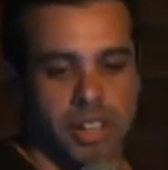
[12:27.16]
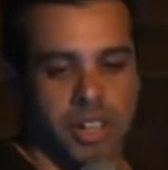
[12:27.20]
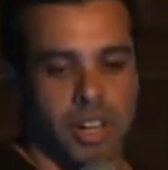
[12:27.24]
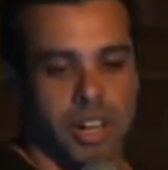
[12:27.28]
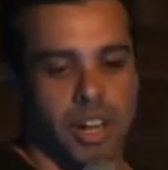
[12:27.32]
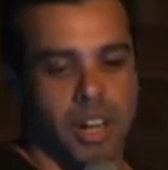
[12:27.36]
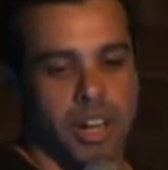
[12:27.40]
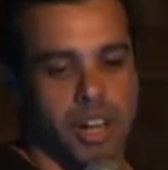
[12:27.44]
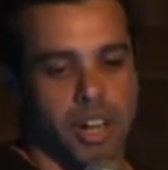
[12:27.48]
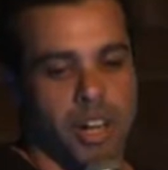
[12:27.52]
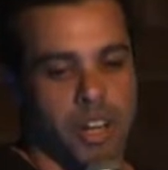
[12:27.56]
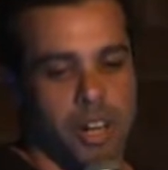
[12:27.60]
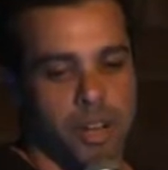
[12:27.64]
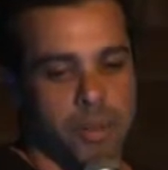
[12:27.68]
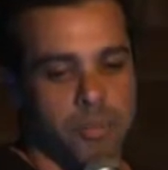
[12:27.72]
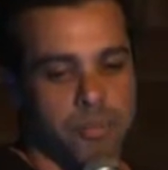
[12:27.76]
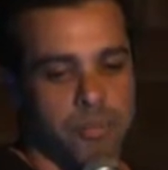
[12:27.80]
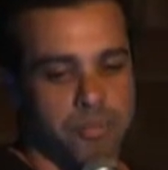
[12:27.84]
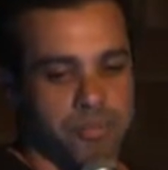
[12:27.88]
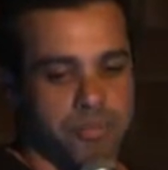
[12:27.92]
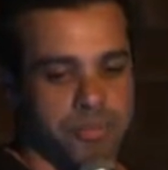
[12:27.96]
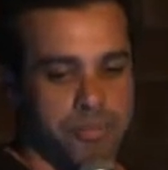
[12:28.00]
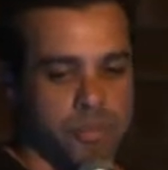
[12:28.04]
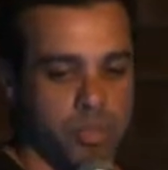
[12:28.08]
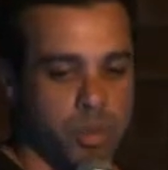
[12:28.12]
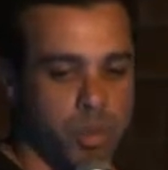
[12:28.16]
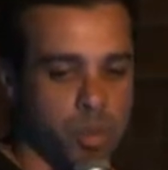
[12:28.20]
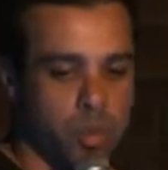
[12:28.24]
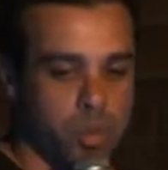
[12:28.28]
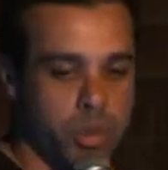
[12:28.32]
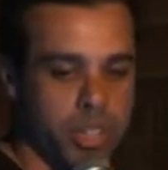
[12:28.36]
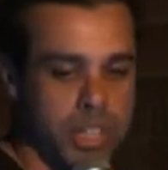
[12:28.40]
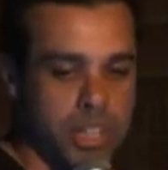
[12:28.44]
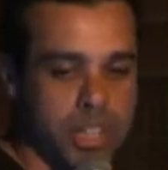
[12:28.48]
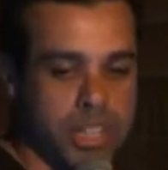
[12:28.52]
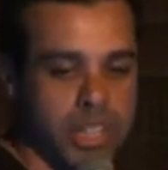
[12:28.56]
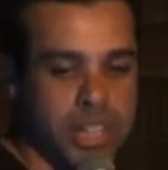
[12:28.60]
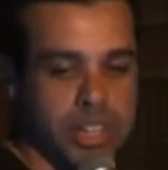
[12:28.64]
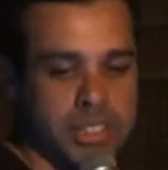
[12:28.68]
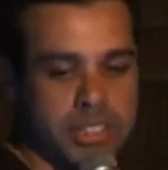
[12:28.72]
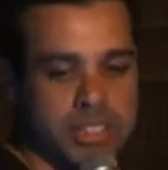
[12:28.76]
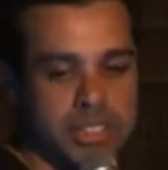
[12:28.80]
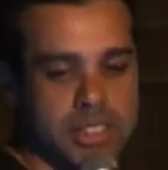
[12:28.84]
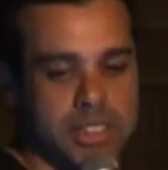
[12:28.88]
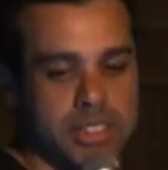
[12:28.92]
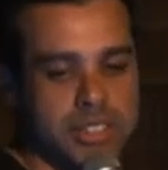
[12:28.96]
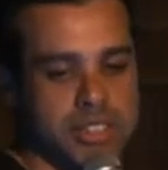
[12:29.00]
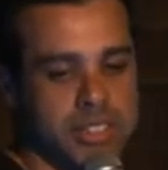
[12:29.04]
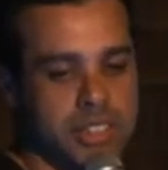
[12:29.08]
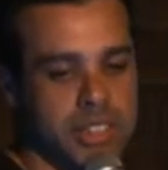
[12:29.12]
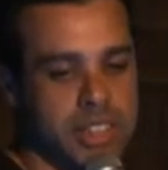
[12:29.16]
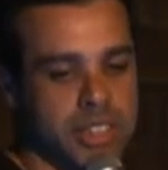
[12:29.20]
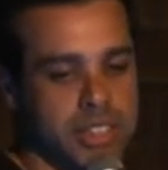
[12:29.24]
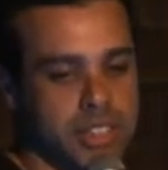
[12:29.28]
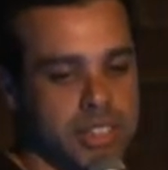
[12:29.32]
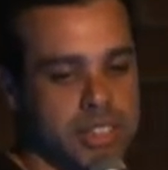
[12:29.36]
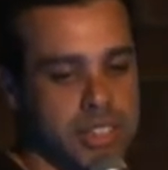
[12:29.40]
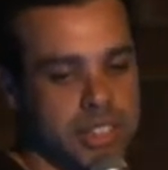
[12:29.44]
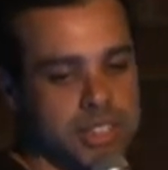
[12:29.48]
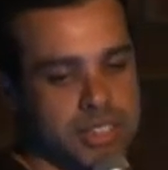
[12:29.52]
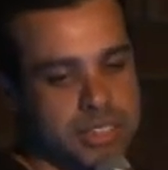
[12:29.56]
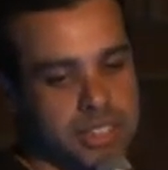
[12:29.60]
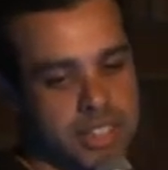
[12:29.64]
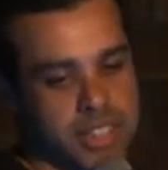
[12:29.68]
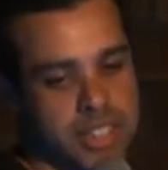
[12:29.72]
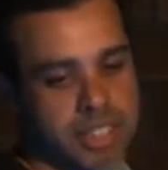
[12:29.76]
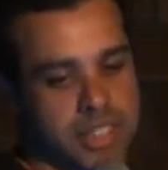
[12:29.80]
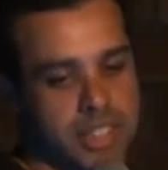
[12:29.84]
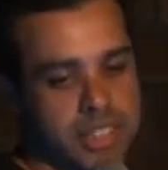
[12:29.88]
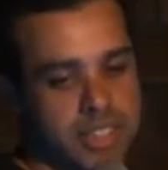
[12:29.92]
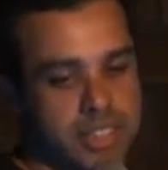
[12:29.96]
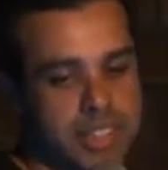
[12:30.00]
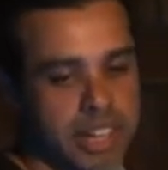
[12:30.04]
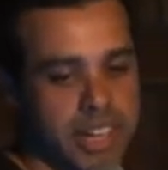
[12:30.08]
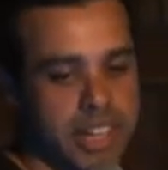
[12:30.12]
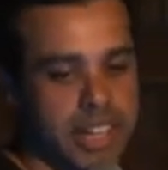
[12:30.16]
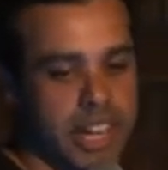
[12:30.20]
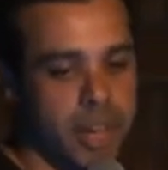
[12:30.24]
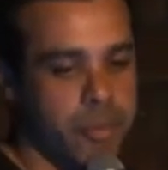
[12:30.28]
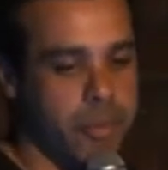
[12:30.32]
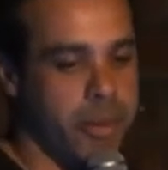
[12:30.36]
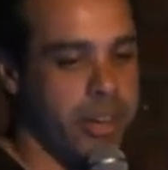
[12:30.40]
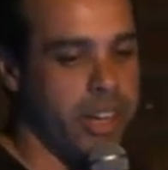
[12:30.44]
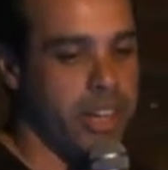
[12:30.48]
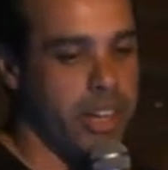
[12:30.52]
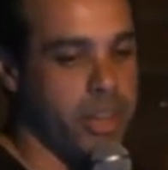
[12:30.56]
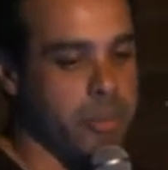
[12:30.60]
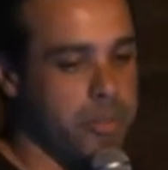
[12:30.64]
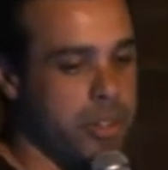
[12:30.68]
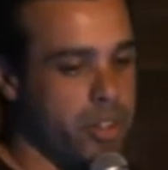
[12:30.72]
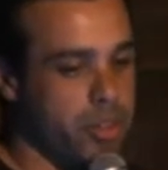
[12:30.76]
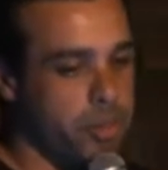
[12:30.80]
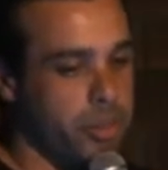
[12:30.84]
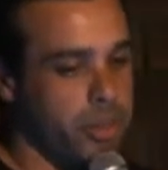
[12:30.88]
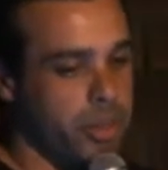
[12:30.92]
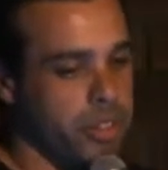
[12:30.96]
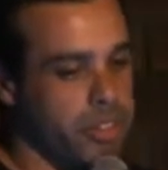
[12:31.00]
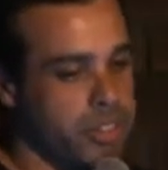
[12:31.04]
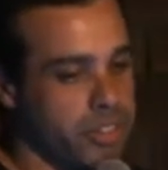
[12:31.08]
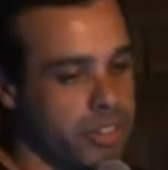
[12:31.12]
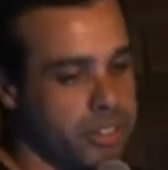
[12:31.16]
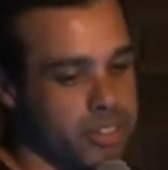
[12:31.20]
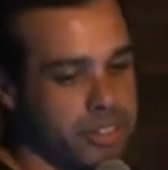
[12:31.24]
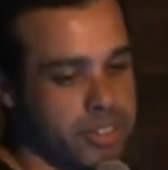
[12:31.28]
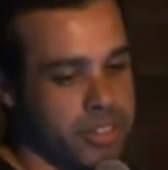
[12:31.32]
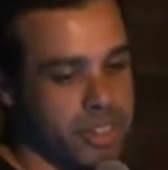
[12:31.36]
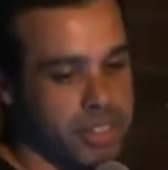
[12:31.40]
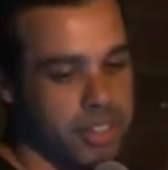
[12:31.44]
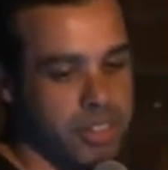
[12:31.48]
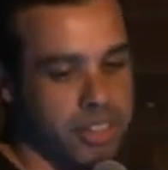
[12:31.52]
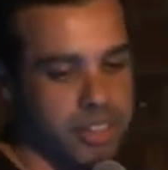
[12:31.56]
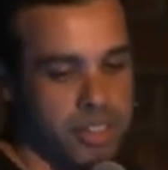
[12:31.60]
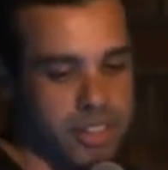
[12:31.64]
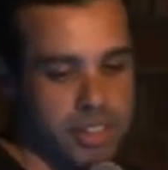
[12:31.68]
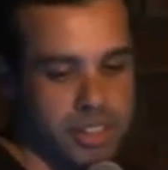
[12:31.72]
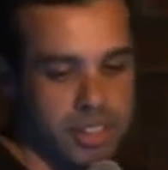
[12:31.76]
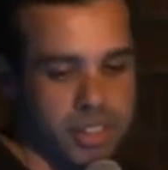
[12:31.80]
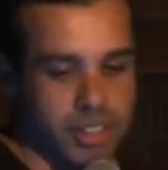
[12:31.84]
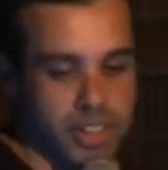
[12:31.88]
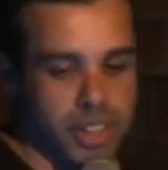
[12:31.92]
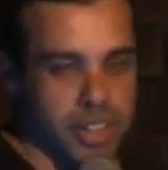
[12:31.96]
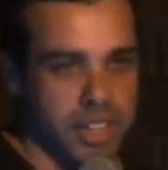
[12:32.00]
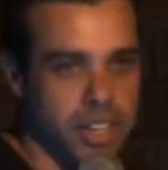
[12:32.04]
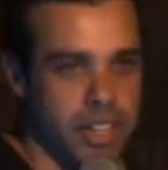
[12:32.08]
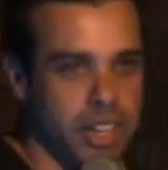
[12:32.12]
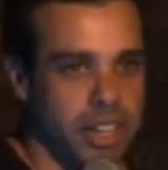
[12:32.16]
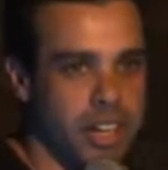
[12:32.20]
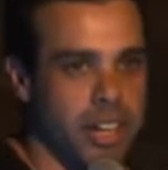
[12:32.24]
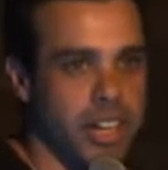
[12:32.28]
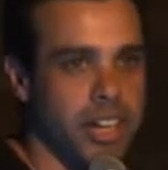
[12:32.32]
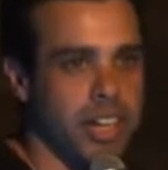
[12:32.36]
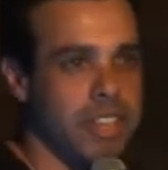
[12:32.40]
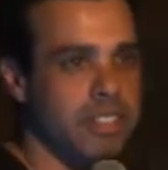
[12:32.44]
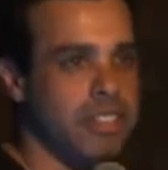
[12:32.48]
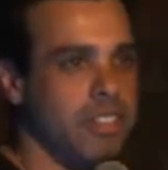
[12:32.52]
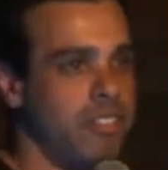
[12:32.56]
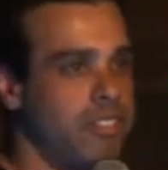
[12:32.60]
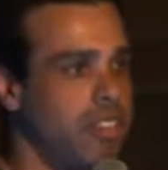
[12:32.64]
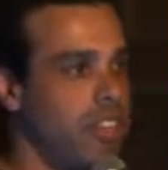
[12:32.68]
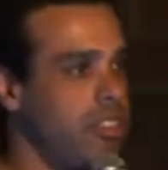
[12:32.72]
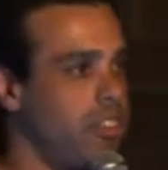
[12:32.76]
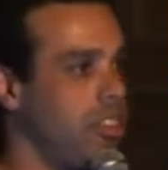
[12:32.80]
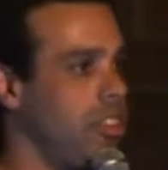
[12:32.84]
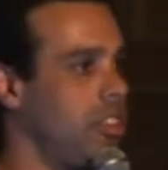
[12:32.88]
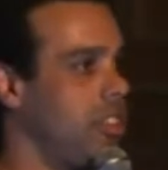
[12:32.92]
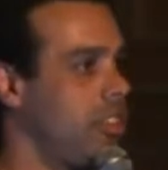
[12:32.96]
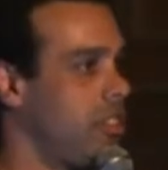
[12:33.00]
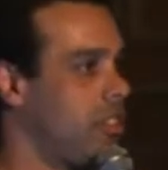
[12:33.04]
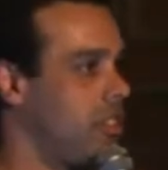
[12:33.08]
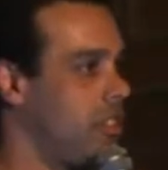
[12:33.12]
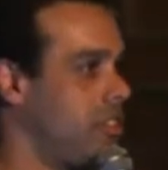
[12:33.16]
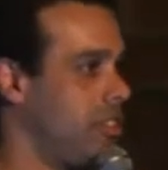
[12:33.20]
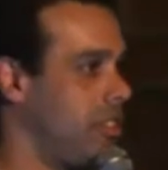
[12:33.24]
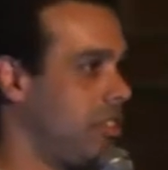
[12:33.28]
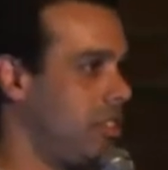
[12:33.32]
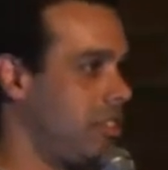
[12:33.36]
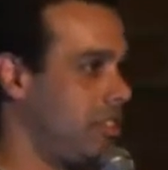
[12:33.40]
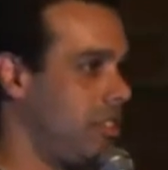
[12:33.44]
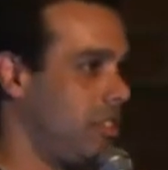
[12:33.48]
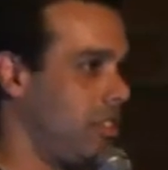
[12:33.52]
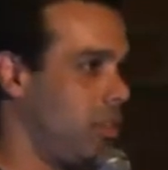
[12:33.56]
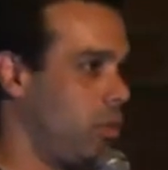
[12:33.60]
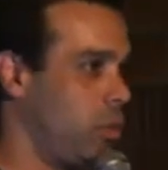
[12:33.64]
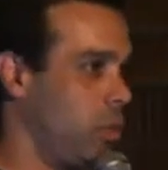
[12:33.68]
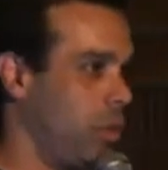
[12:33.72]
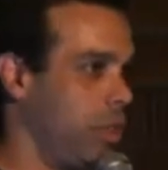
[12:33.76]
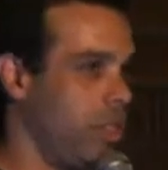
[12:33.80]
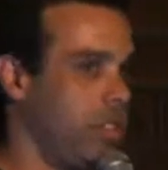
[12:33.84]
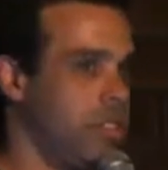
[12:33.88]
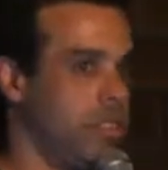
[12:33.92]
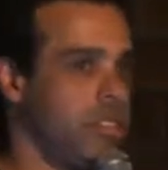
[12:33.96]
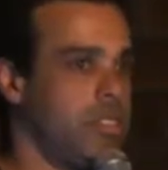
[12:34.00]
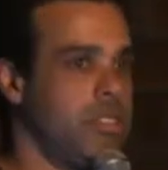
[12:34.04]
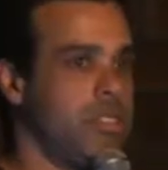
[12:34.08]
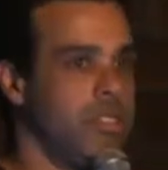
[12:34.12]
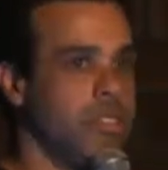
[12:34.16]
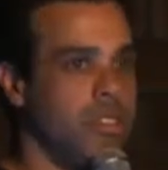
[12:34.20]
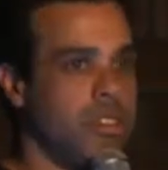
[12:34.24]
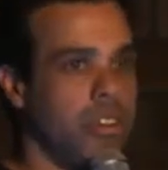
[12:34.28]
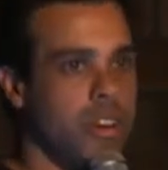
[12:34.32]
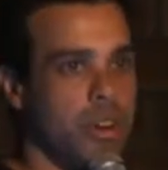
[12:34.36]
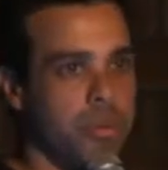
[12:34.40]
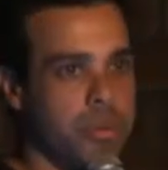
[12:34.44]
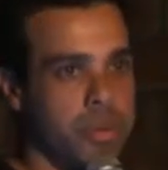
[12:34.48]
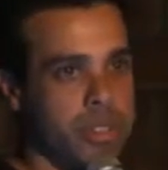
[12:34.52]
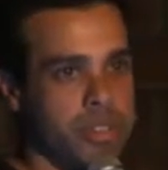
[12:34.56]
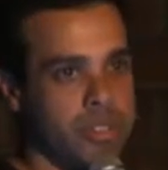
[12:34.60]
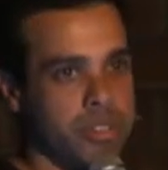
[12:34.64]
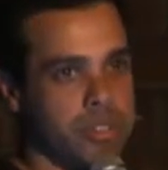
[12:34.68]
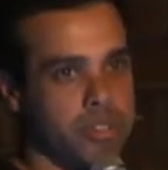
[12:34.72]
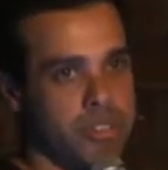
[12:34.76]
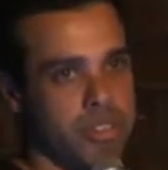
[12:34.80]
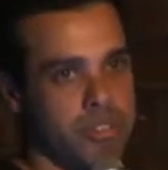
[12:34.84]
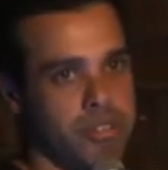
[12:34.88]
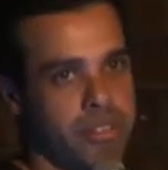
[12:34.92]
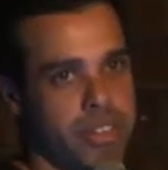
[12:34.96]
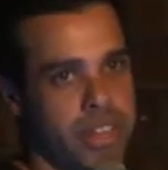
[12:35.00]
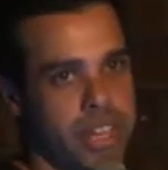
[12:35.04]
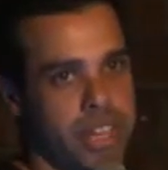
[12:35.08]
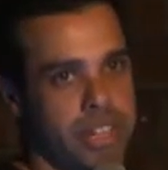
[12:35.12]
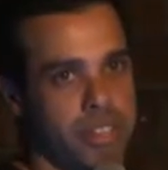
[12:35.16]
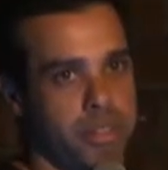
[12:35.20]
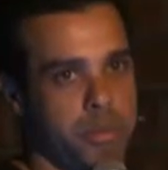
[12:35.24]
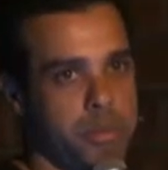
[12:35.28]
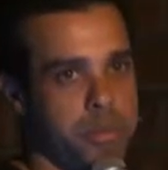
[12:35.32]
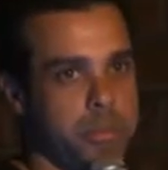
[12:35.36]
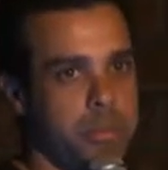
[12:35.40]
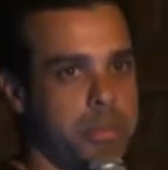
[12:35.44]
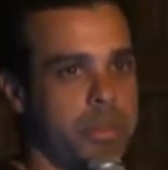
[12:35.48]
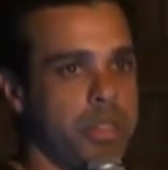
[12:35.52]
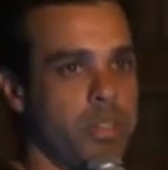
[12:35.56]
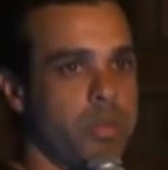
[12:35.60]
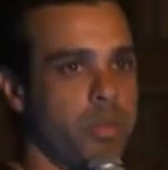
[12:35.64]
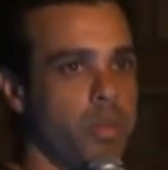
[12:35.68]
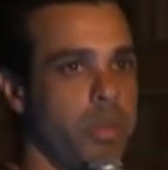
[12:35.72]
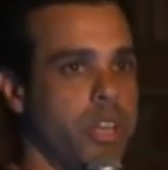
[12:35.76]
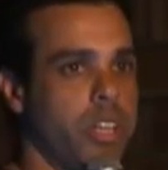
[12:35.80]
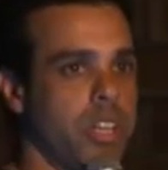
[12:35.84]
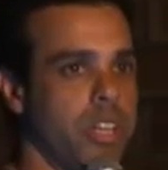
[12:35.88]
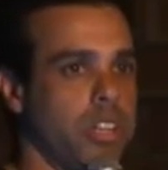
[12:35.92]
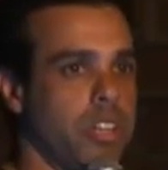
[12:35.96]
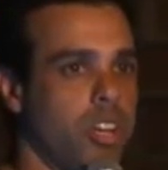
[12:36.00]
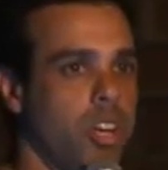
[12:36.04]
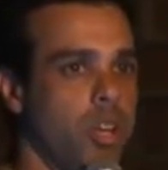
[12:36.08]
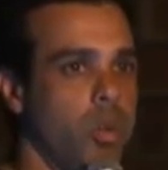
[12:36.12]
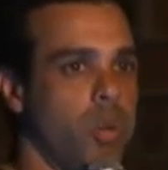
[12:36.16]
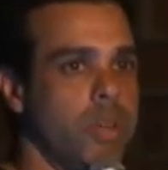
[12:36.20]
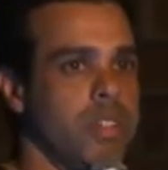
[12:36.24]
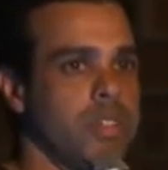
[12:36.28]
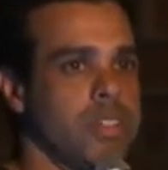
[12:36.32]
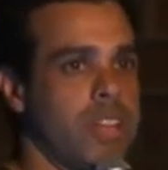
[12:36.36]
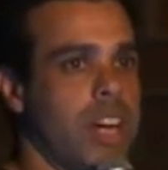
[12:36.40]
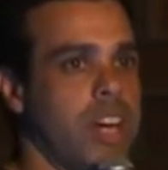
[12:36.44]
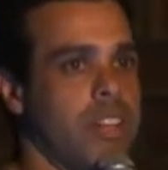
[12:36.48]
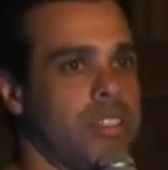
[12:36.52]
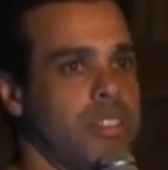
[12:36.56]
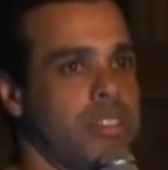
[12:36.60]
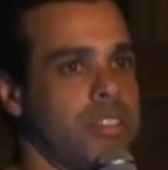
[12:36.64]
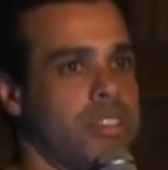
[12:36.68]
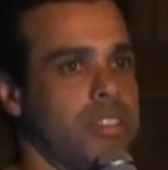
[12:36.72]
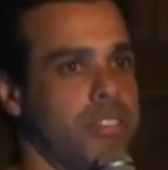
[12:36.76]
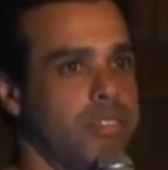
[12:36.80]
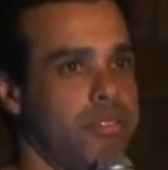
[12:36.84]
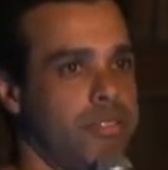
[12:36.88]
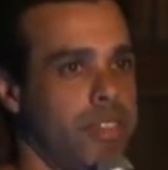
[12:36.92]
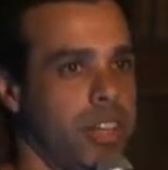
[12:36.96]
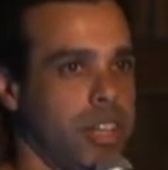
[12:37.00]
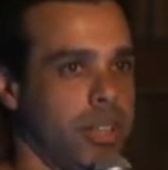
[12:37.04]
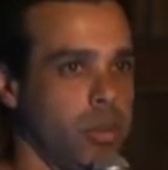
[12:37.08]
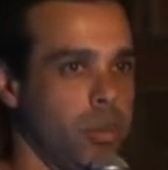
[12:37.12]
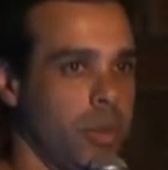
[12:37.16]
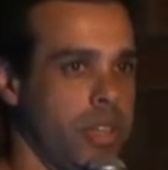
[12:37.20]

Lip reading: What it does is that it does the dynamic image processing. It's eventually consistent with two copies of the file, but we can always access the file.